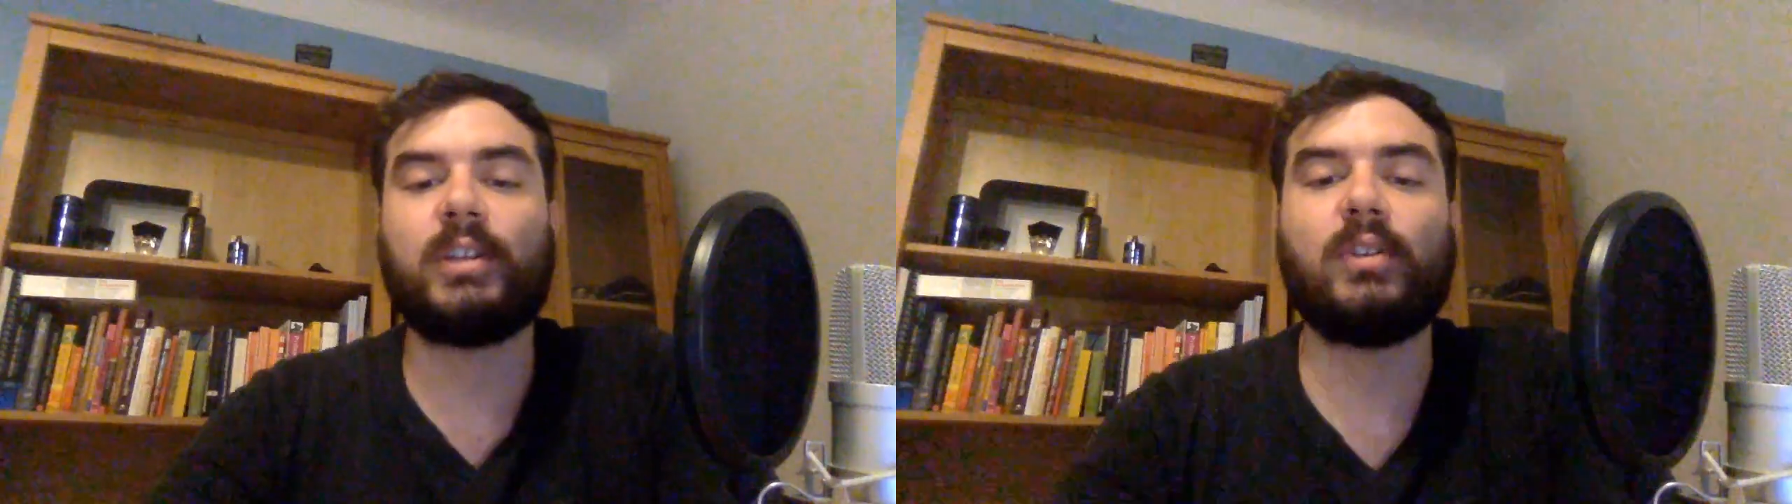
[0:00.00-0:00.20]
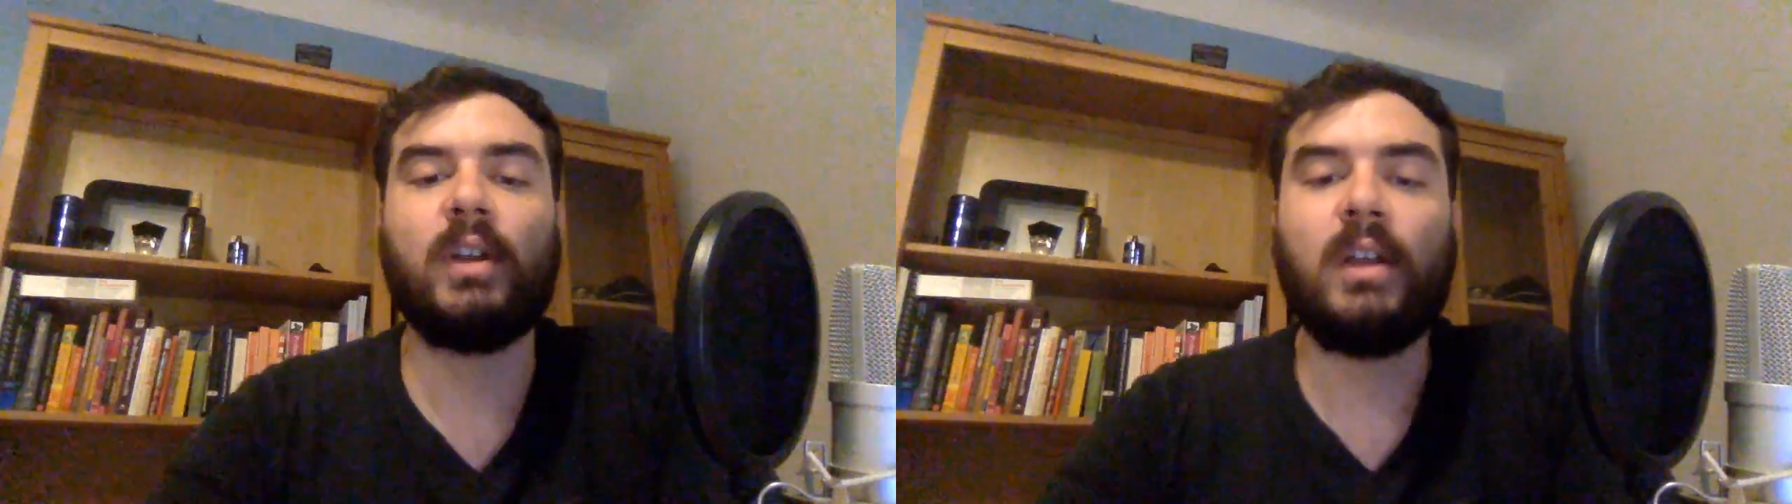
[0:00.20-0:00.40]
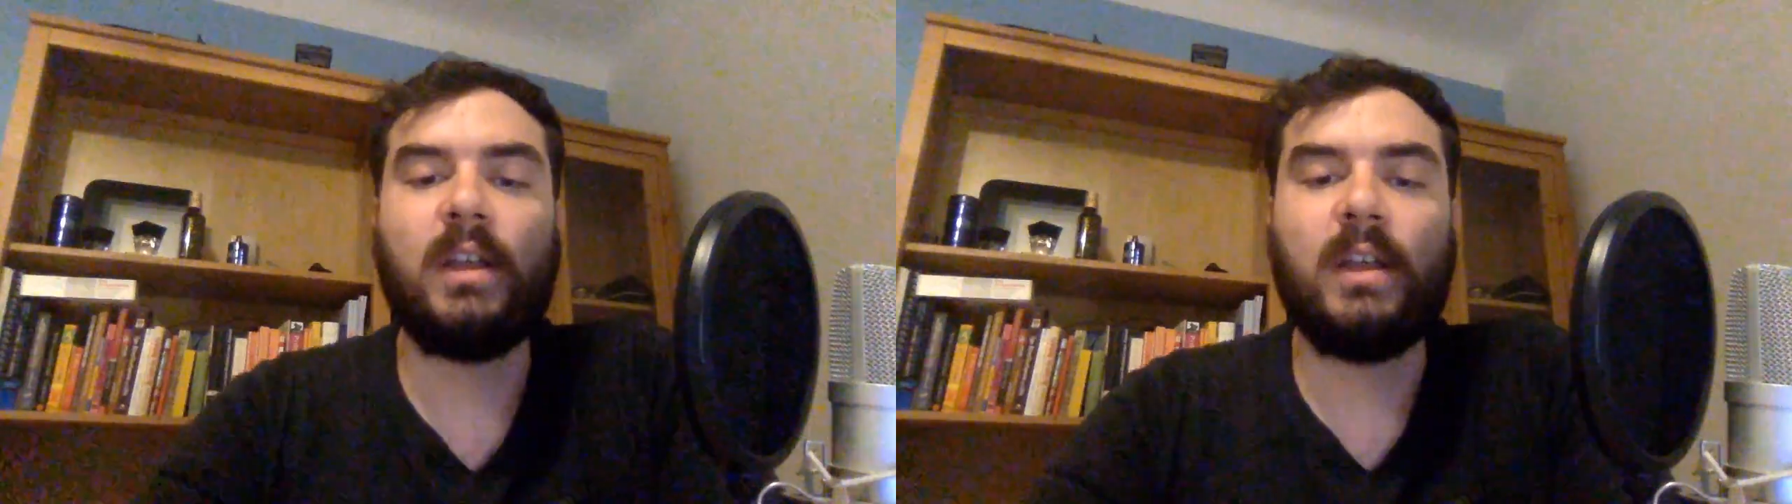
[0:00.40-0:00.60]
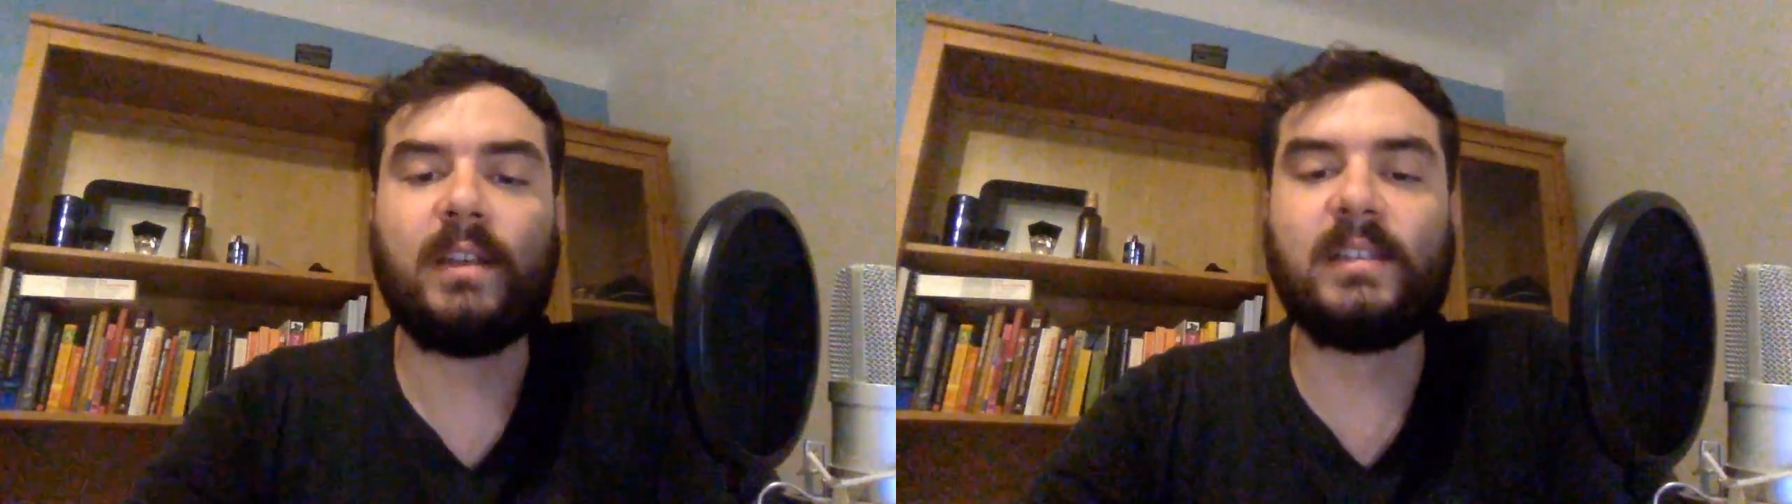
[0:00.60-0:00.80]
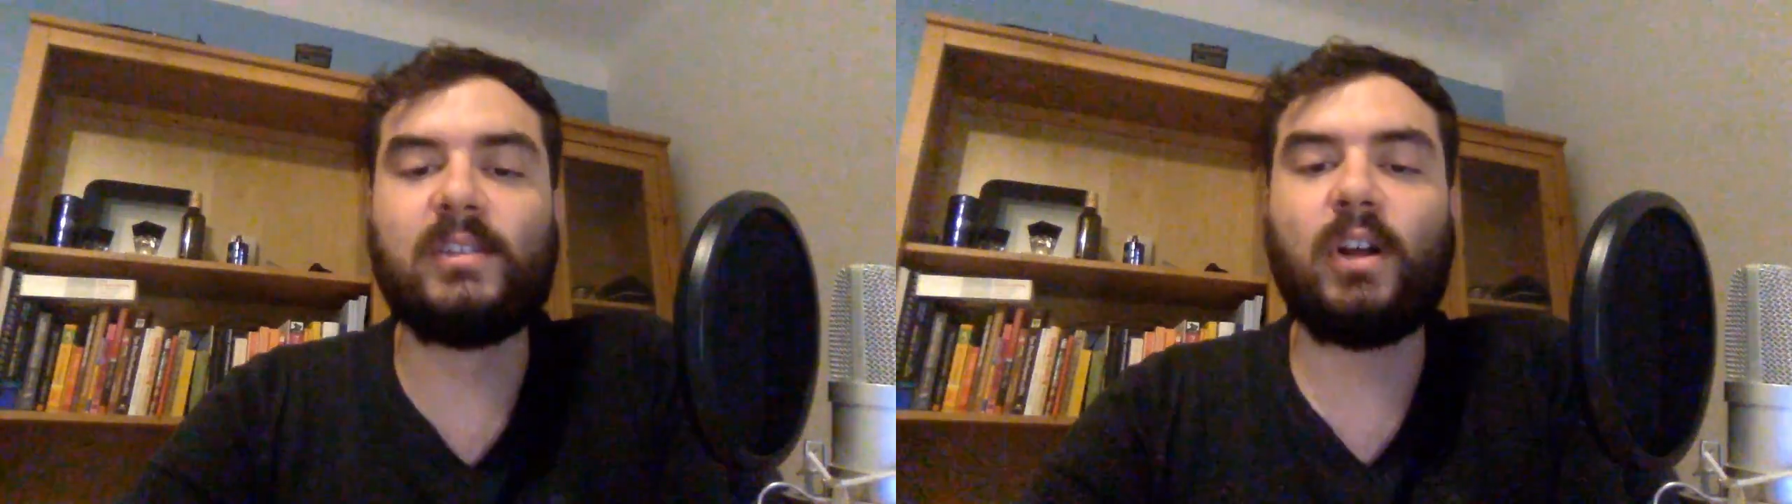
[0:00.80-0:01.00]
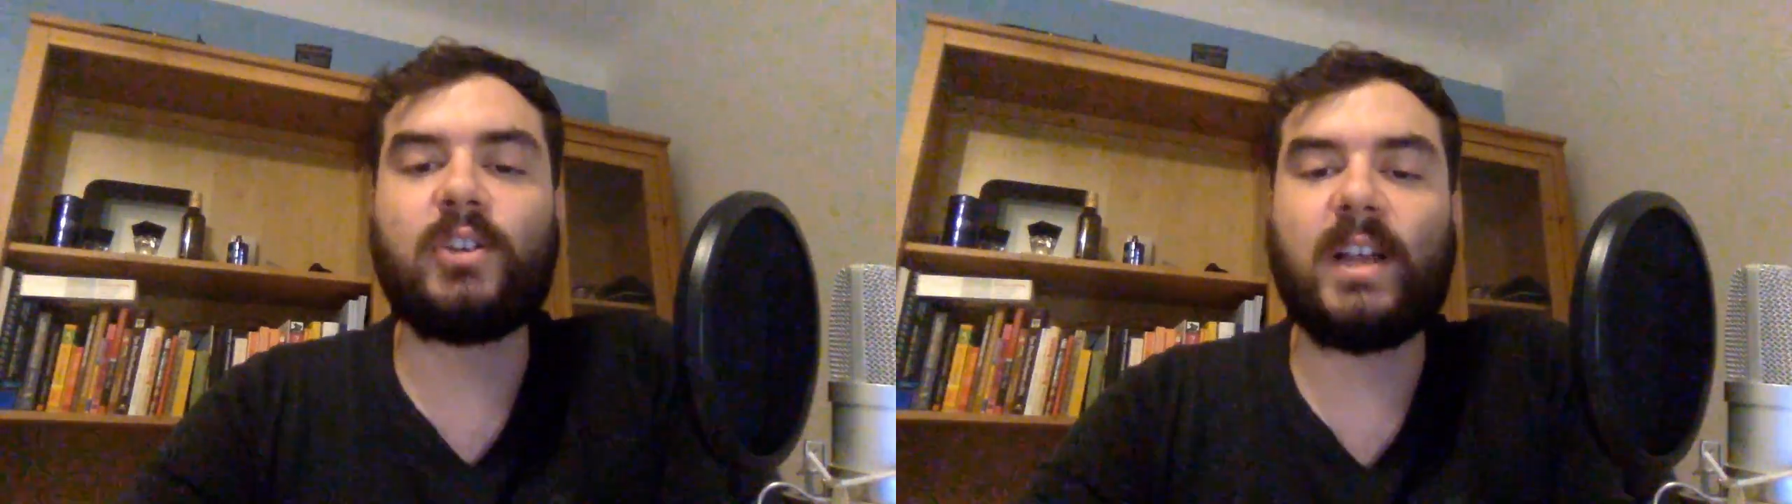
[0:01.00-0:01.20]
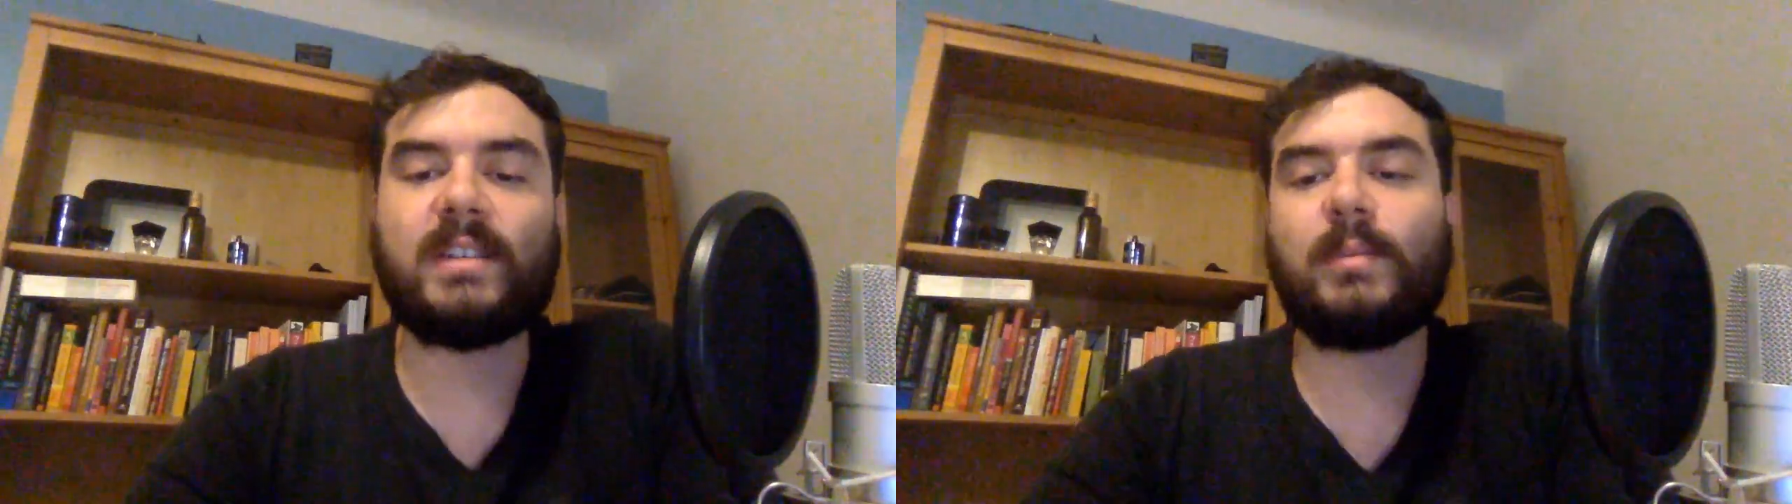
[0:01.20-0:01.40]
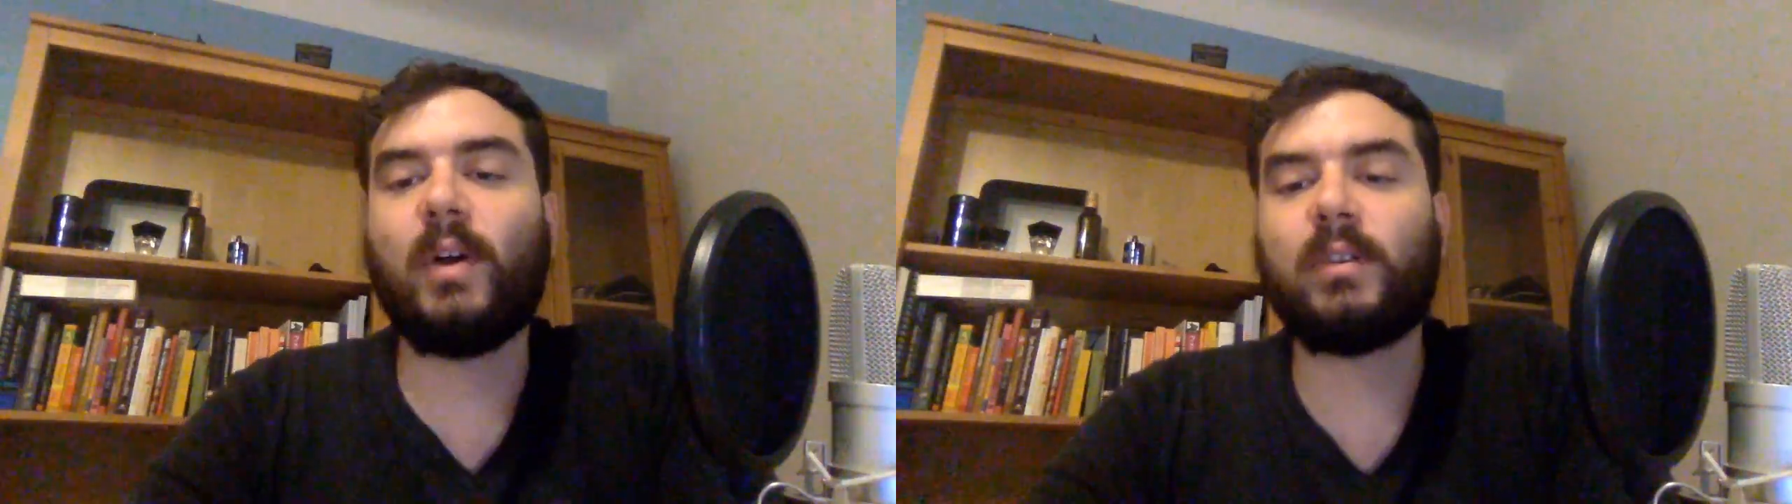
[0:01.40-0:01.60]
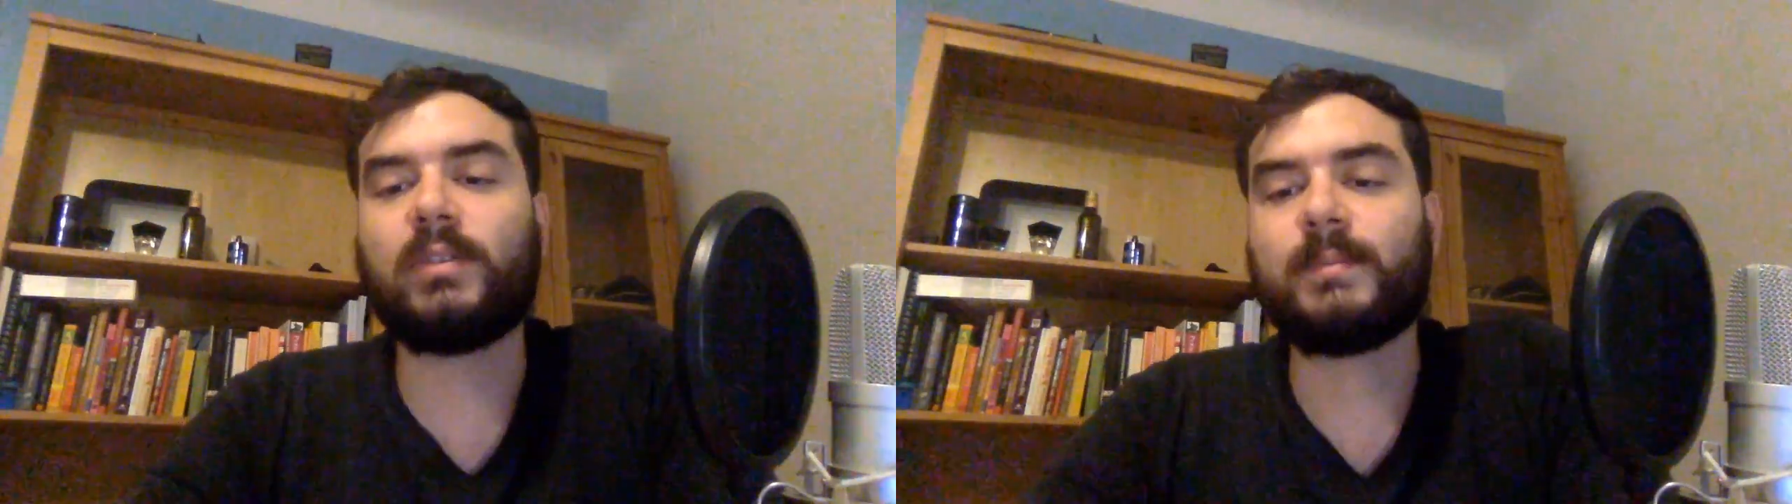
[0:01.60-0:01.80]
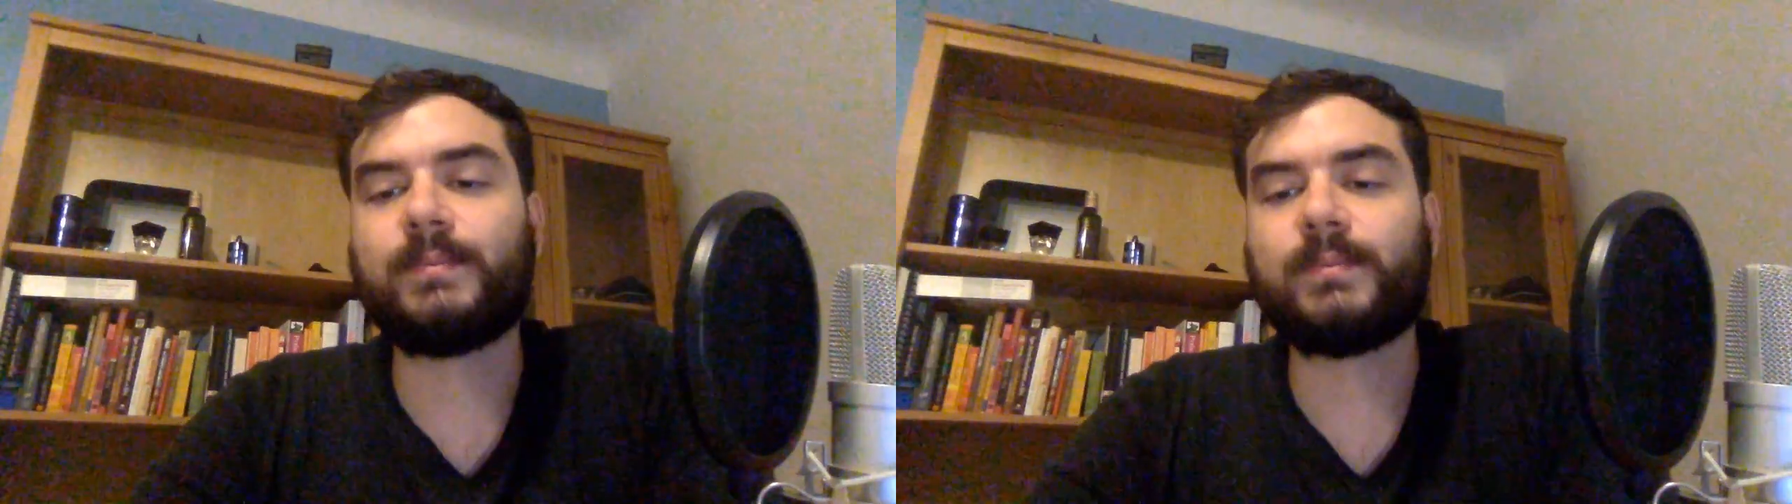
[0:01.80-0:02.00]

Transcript: So this is not just about,